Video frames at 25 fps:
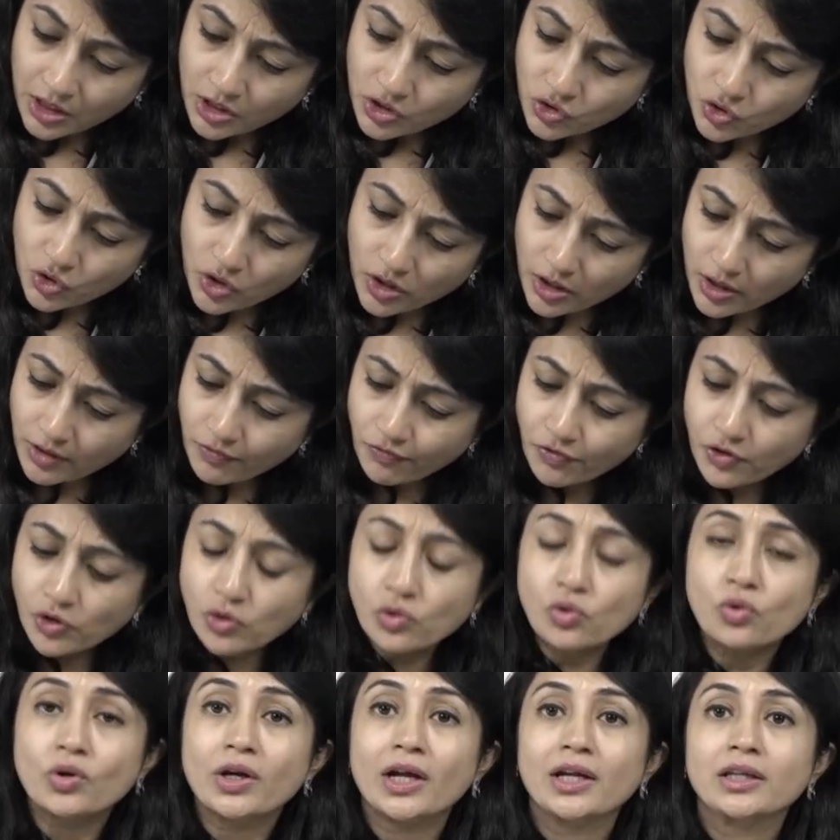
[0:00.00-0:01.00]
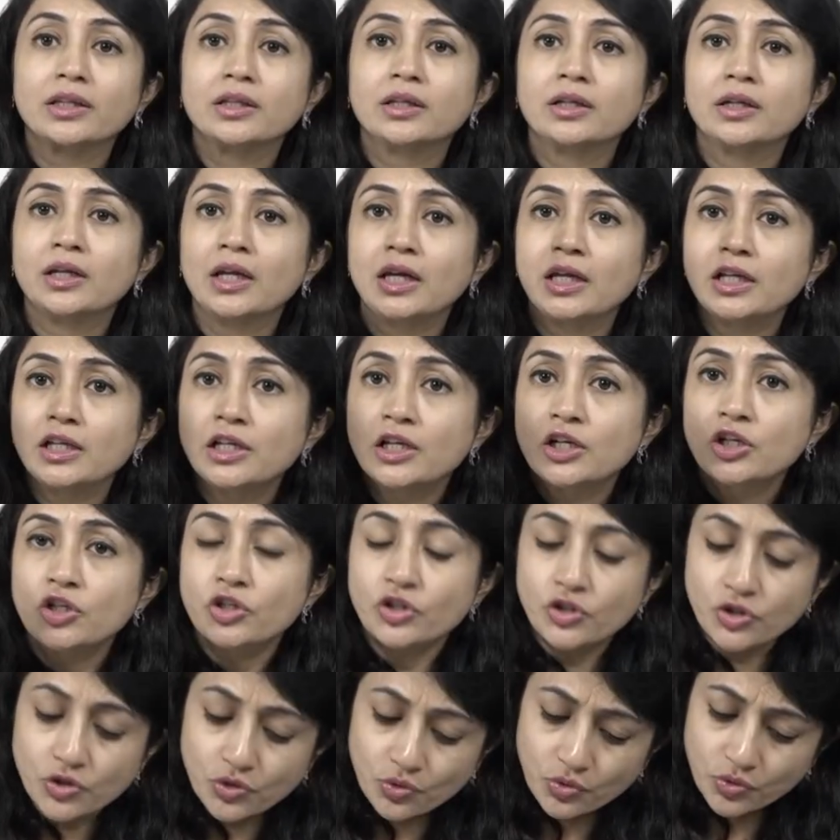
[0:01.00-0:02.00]
So, if you look at the nail,
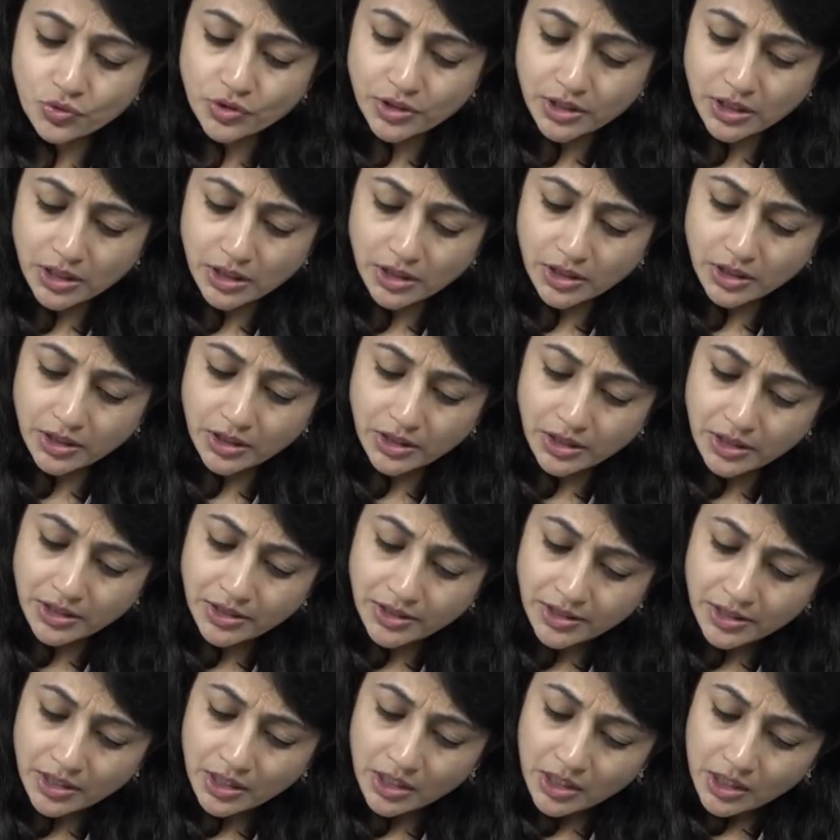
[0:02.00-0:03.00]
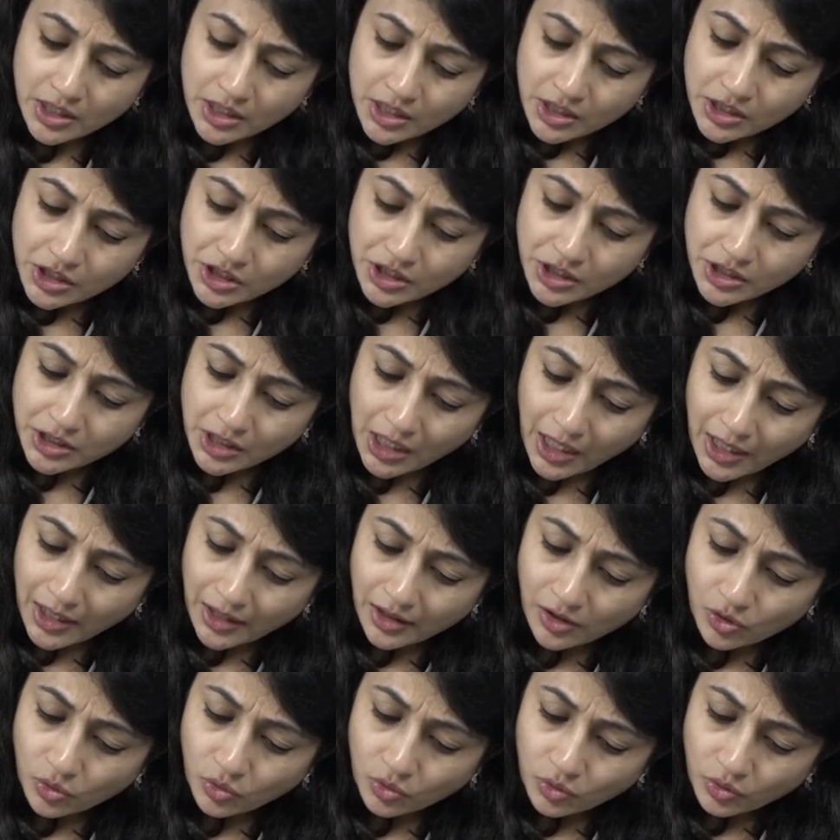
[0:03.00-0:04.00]
you see these
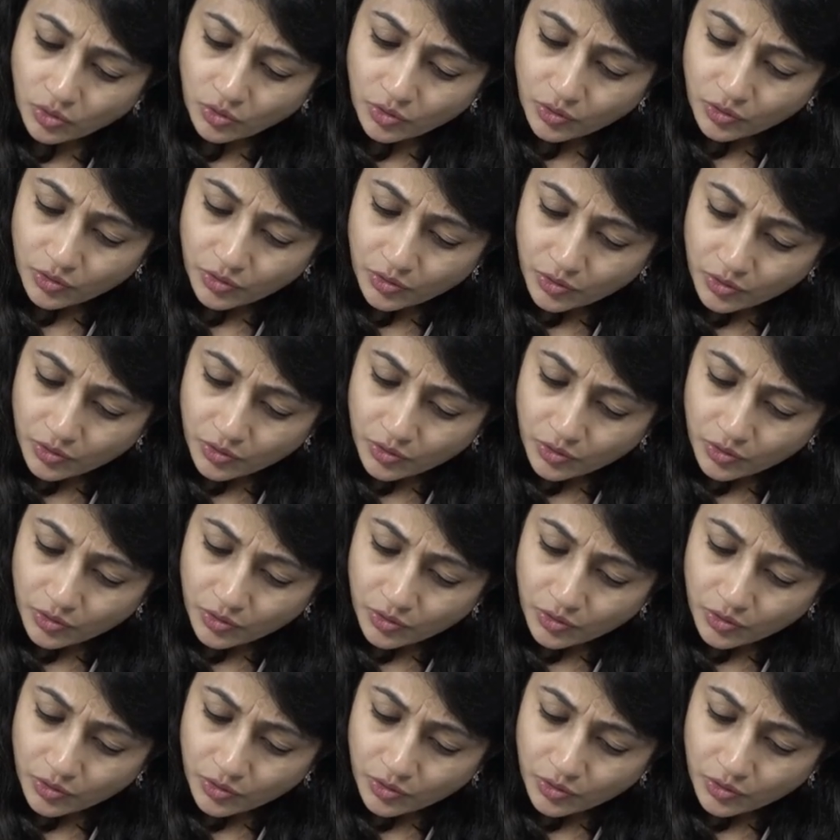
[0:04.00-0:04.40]
shallow